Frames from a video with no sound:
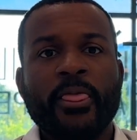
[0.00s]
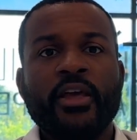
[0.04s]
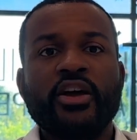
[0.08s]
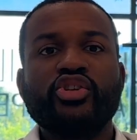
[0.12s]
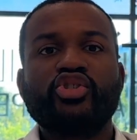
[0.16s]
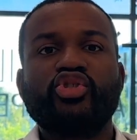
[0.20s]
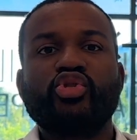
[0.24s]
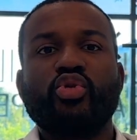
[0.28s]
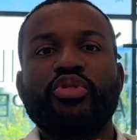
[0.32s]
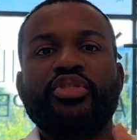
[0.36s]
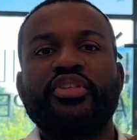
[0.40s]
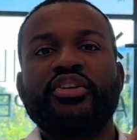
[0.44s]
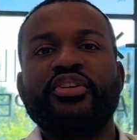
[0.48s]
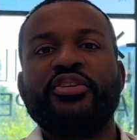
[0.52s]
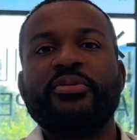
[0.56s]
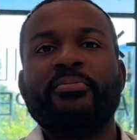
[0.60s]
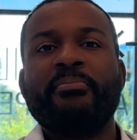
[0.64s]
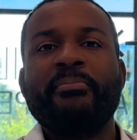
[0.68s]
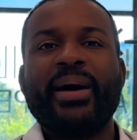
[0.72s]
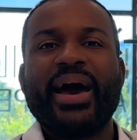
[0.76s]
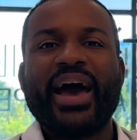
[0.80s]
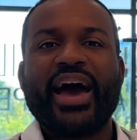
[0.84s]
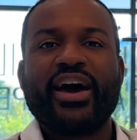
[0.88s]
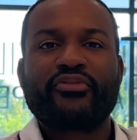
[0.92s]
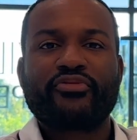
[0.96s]
So the
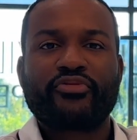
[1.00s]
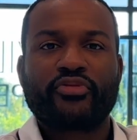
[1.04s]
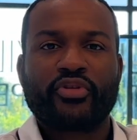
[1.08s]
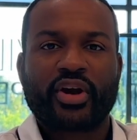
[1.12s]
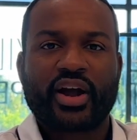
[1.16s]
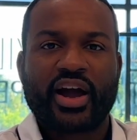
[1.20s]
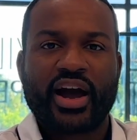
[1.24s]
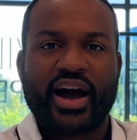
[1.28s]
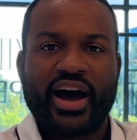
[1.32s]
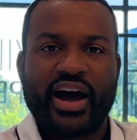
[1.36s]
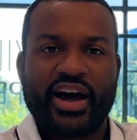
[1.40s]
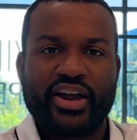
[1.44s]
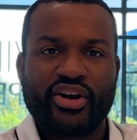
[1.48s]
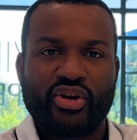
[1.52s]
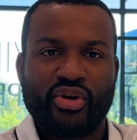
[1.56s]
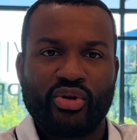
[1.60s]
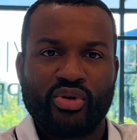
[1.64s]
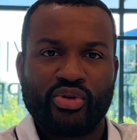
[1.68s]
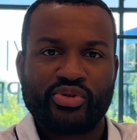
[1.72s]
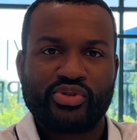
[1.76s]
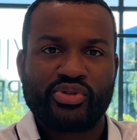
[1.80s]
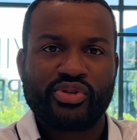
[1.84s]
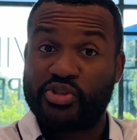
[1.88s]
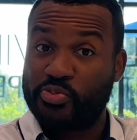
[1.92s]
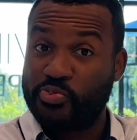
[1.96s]
demand for
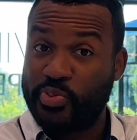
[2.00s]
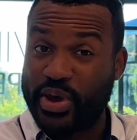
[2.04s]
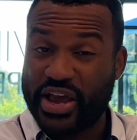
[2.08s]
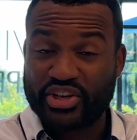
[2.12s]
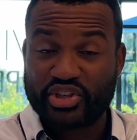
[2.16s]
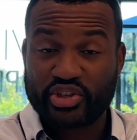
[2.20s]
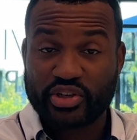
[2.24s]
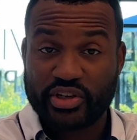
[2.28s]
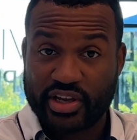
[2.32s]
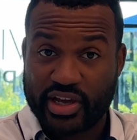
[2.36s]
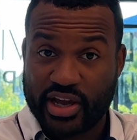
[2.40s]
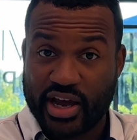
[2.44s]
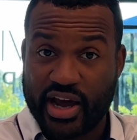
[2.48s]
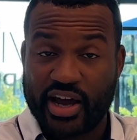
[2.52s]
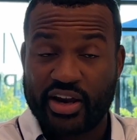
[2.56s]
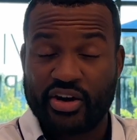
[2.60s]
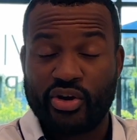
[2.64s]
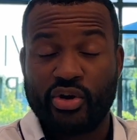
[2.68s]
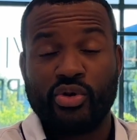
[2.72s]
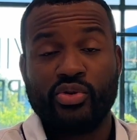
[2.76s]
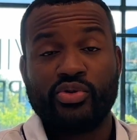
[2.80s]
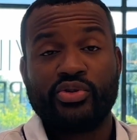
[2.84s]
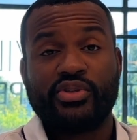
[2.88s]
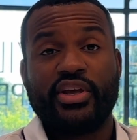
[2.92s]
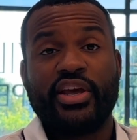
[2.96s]
condos, especially
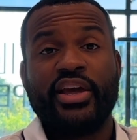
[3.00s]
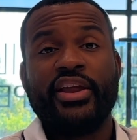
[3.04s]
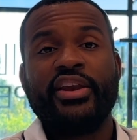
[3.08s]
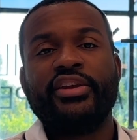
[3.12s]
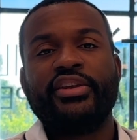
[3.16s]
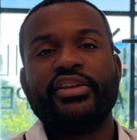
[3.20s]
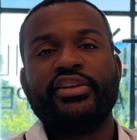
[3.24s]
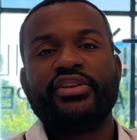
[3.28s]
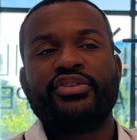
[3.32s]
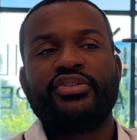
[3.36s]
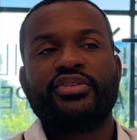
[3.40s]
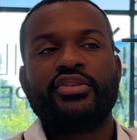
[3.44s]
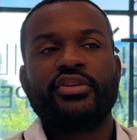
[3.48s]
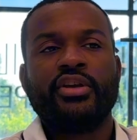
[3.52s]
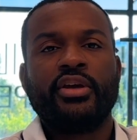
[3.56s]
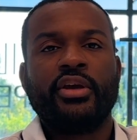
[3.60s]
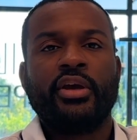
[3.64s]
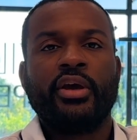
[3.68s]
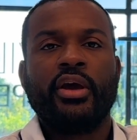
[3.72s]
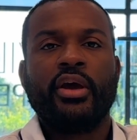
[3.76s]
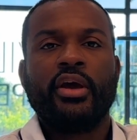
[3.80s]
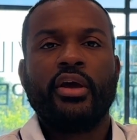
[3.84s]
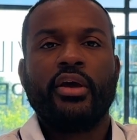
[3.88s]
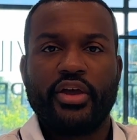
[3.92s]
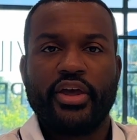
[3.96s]
condos in
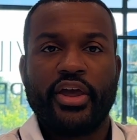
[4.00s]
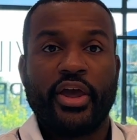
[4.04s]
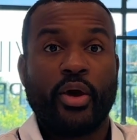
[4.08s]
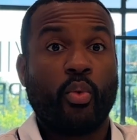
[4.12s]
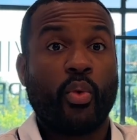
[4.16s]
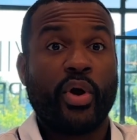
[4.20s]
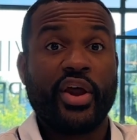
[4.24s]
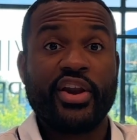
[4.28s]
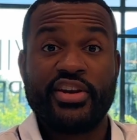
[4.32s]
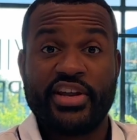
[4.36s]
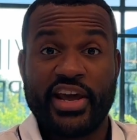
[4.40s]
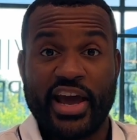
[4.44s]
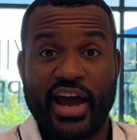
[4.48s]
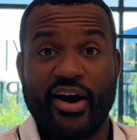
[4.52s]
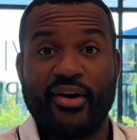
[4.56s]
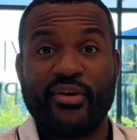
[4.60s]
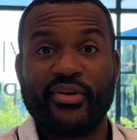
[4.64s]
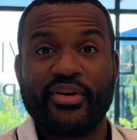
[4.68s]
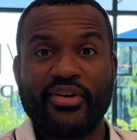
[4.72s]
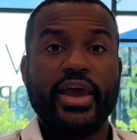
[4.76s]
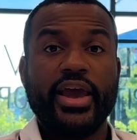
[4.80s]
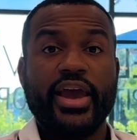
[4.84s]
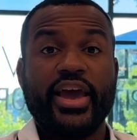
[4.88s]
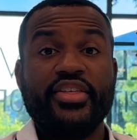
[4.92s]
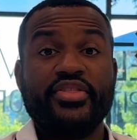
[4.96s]
DC, it went
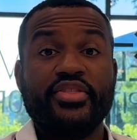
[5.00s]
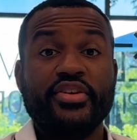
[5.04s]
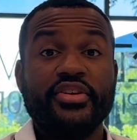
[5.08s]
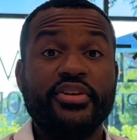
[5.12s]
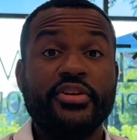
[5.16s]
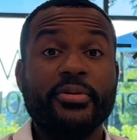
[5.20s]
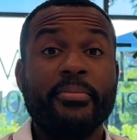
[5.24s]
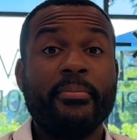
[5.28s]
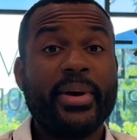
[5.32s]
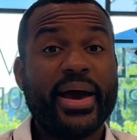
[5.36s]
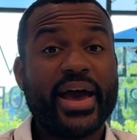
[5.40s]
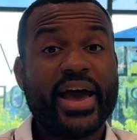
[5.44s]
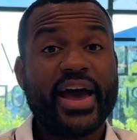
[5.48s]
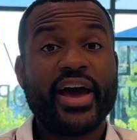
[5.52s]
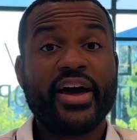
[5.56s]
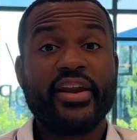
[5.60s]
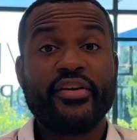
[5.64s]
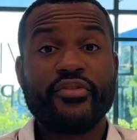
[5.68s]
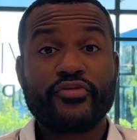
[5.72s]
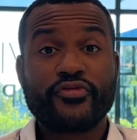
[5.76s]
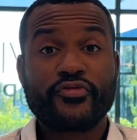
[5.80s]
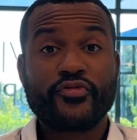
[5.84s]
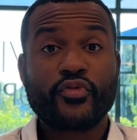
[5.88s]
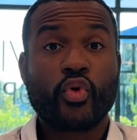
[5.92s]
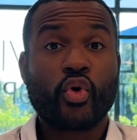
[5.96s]
down. And the
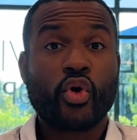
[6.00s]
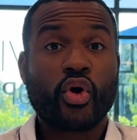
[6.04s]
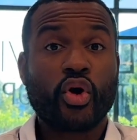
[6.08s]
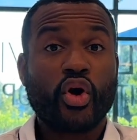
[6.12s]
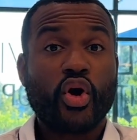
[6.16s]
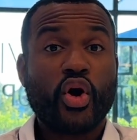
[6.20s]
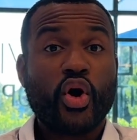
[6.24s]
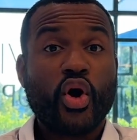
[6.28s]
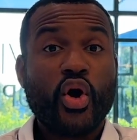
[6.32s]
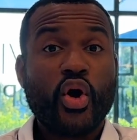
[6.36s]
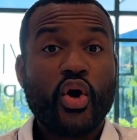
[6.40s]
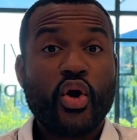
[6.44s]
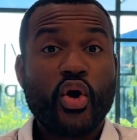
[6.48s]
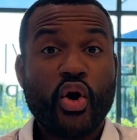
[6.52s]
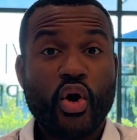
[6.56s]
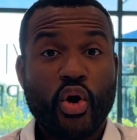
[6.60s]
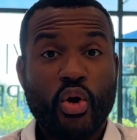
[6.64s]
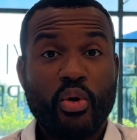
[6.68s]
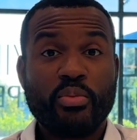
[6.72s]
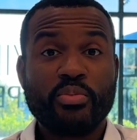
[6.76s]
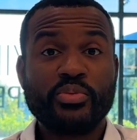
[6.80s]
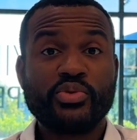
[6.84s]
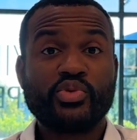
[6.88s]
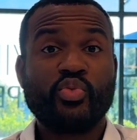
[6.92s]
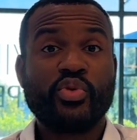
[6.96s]
demand for
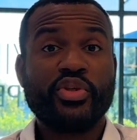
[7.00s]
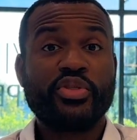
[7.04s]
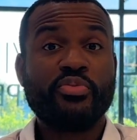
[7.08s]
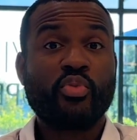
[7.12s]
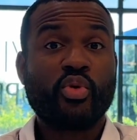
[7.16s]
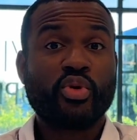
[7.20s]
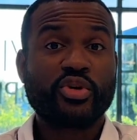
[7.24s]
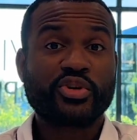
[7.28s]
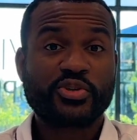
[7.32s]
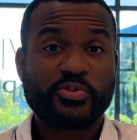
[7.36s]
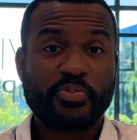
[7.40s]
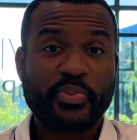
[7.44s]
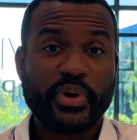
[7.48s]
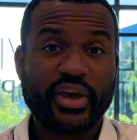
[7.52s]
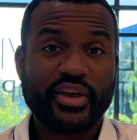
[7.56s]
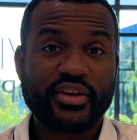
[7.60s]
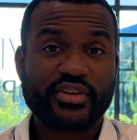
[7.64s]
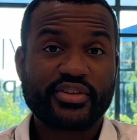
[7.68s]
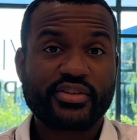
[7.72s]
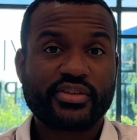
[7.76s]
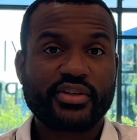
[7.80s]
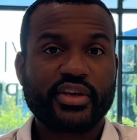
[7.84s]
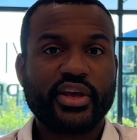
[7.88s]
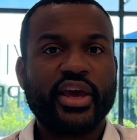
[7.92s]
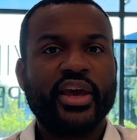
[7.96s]
homes with more
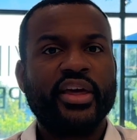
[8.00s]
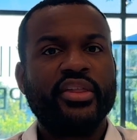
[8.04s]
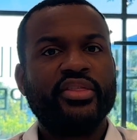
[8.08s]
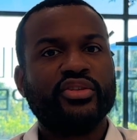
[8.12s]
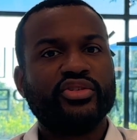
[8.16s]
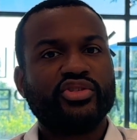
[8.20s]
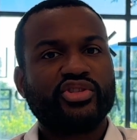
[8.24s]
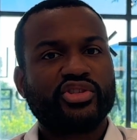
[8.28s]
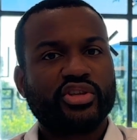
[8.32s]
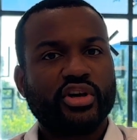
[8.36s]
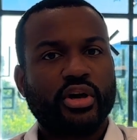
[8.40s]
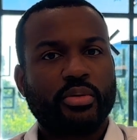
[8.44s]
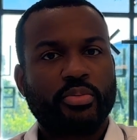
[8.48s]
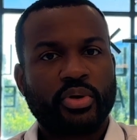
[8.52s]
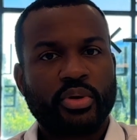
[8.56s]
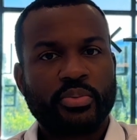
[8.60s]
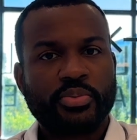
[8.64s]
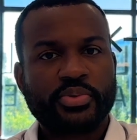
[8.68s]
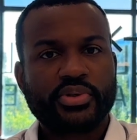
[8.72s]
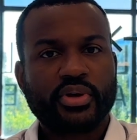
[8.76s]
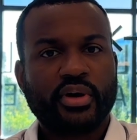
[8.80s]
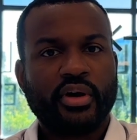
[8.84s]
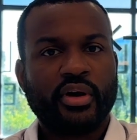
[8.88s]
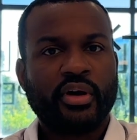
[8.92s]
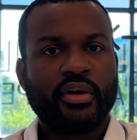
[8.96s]
space in the
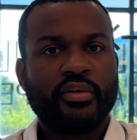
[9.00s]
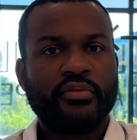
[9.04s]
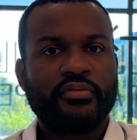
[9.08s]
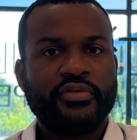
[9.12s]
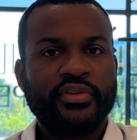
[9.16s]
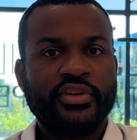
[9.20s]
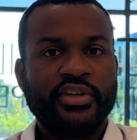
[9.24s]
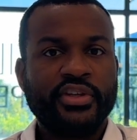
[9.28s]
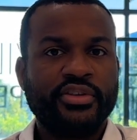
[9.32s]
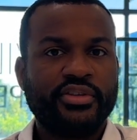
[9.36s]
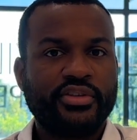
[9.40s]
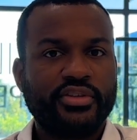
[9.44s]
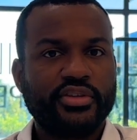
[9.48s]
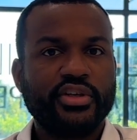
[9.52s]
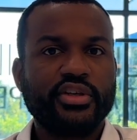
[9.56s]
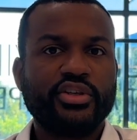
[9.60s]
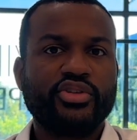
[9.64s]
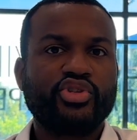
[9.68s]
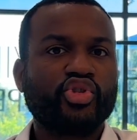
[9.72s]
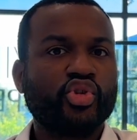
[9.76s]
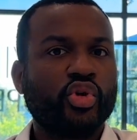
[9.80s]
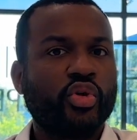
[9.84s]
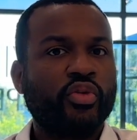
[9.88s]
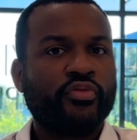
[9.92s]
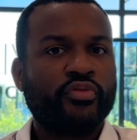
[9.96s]
suburbs of DC,
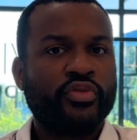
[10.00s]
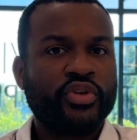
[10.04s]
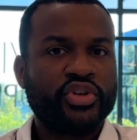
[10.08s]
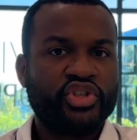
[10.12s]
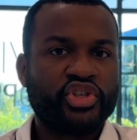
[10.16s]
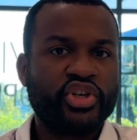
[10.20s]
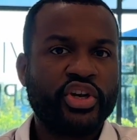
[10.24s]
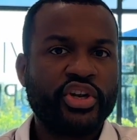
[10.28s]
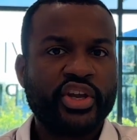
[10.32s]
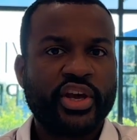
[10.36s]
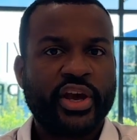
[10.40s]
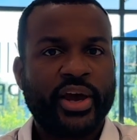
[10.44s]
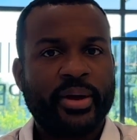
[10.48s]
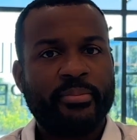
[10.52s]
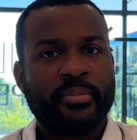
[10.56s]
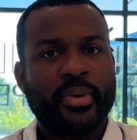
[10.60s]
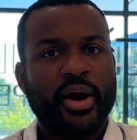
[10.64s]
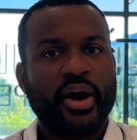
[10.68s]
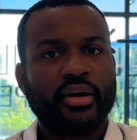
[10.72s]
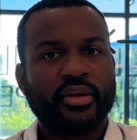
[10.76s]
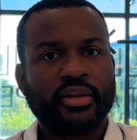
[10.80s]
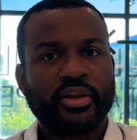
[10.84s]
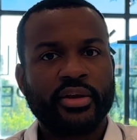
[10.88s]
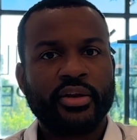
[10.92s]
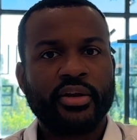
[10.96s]
so Virginia and
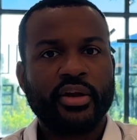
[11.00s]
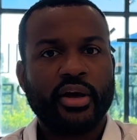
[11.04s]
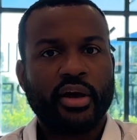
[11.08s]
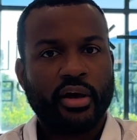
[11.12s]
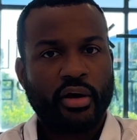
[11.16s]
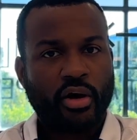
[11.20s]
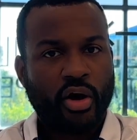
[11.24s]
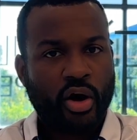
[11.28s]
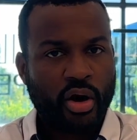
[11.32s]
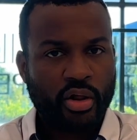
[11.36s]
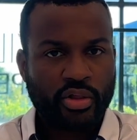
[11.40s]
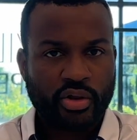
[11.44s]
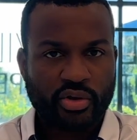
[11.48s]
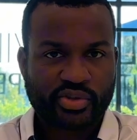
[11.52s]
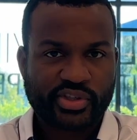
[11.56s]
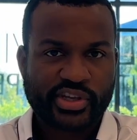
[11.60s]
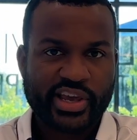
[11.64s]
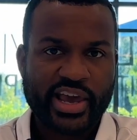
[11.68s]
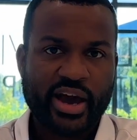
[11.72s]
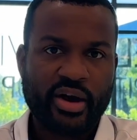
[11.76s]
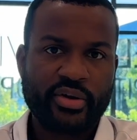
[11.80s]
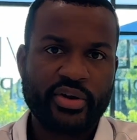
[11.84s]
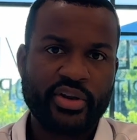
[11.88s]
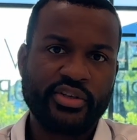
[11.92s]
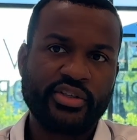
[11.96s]
Maryland, all those
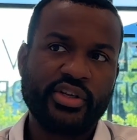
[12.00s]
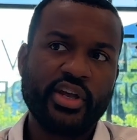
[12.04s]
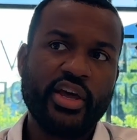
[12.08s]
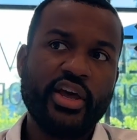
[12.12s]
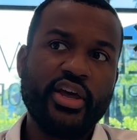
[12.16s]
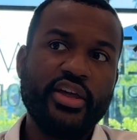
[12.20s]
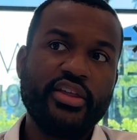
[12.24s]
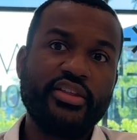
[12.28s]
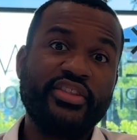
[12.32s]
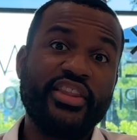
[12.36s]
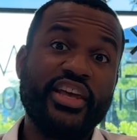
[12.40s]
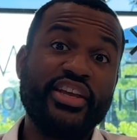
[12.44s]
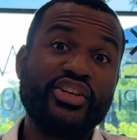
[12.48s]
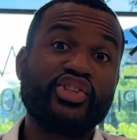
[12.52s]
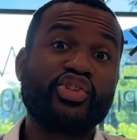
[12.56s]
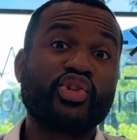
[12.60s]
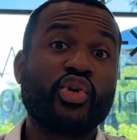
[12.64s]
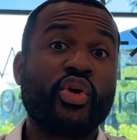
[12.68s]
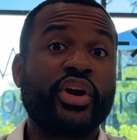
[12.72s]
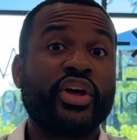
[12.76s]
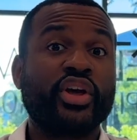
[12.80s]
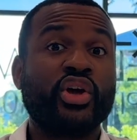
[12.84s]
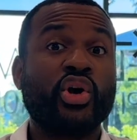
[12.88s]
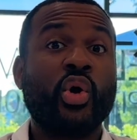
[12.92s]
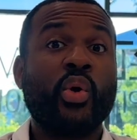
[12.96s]
counties, they
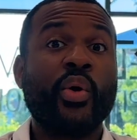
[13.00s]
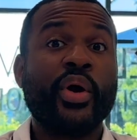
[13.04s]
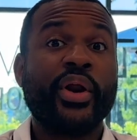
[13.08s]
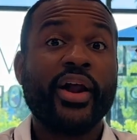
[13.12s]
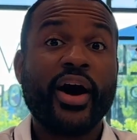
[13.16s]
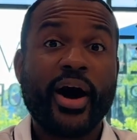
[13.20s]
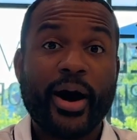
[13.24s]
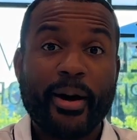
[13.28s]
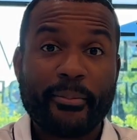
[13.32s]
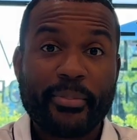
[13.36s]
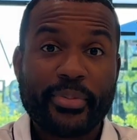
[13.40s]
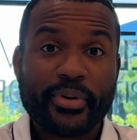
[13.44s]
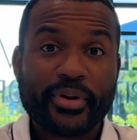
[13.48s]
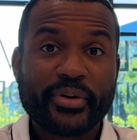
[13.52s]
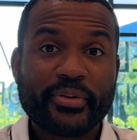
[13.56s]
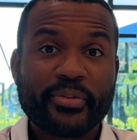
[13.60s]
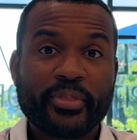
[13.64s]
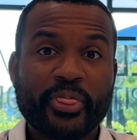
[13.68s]
started going up.